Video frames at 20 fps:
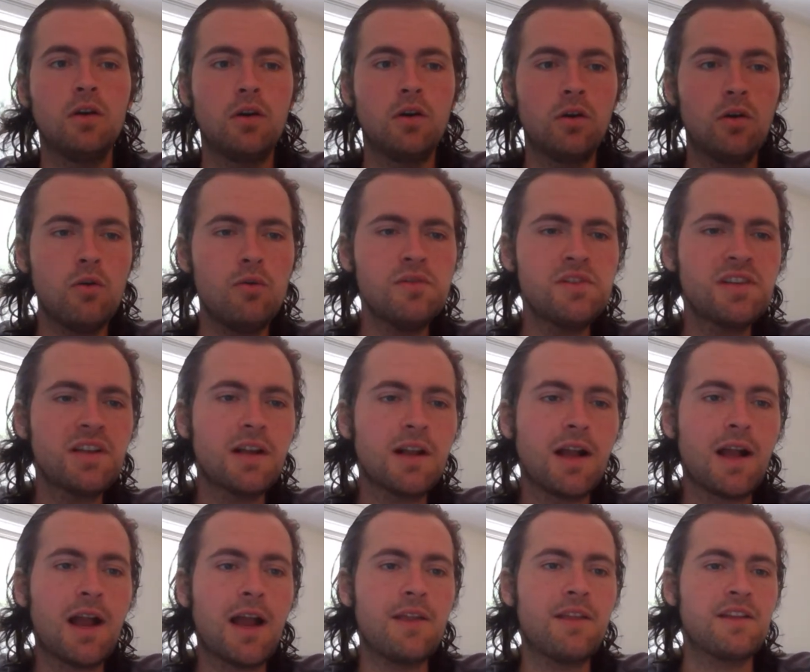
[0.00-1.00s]
Who's a
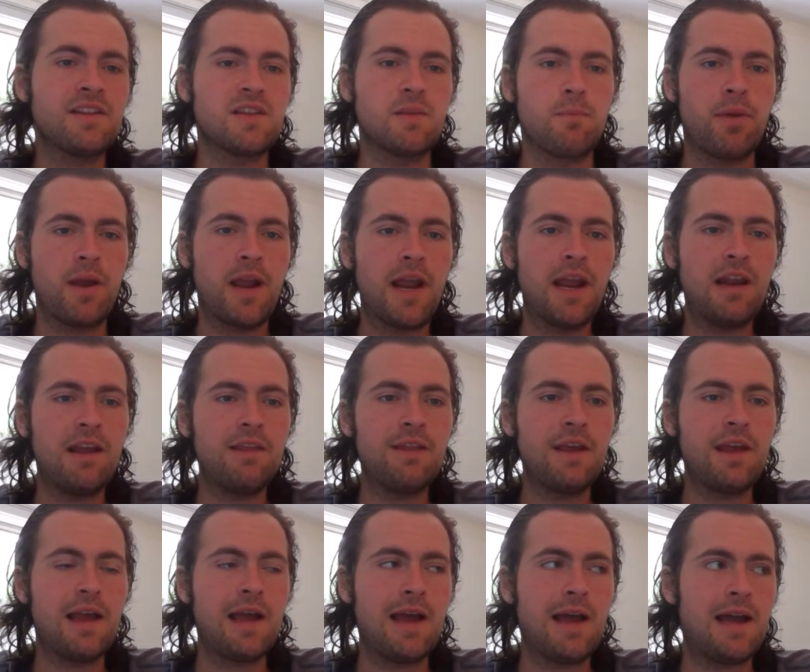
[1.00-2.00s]
guy that's a pain in the
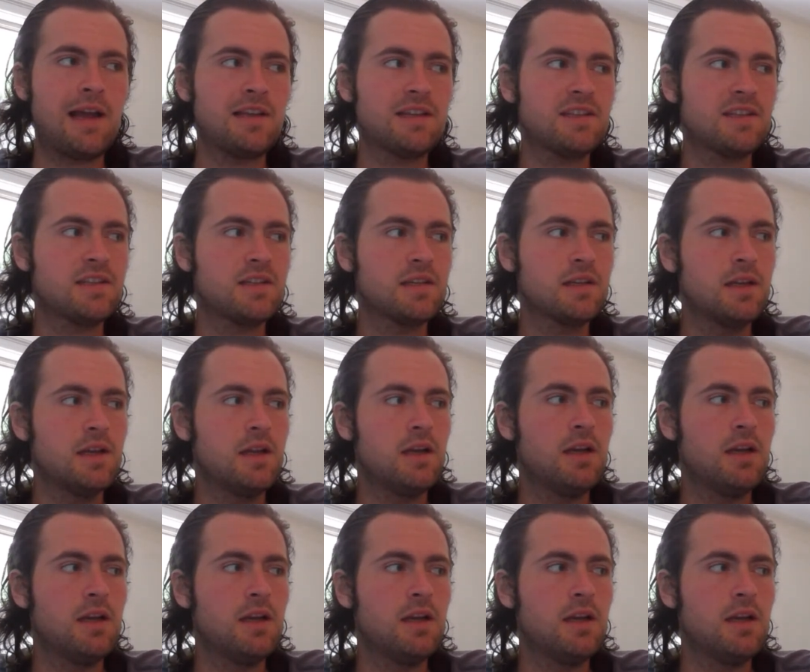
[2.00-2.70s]
ass,